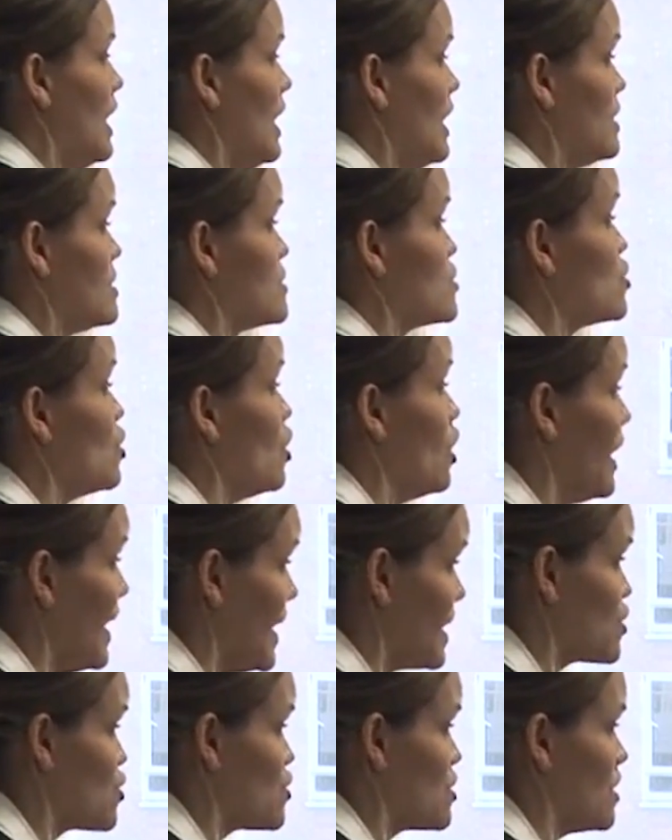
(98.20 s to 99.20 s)
and saw
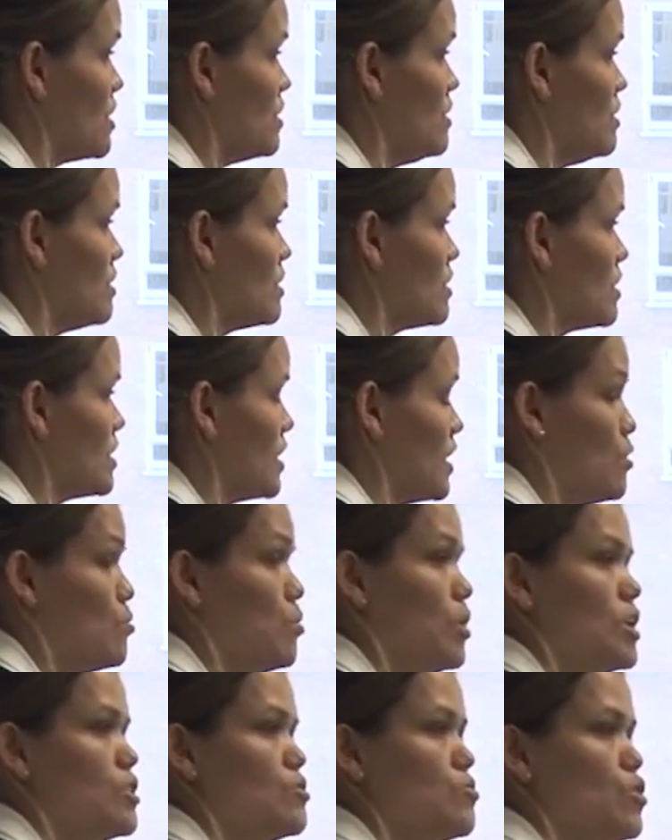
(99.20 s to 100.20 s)
action
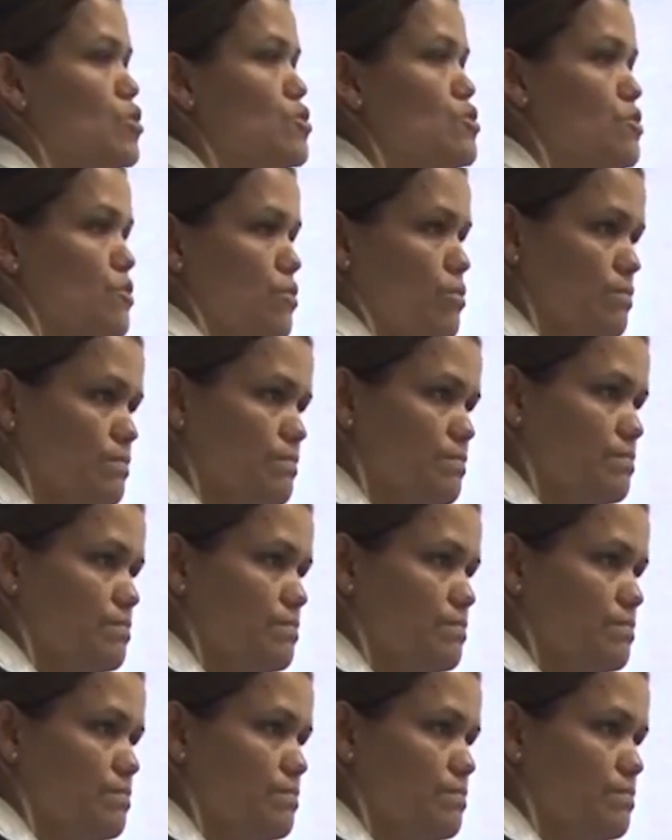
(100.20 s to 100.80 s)
in World War II.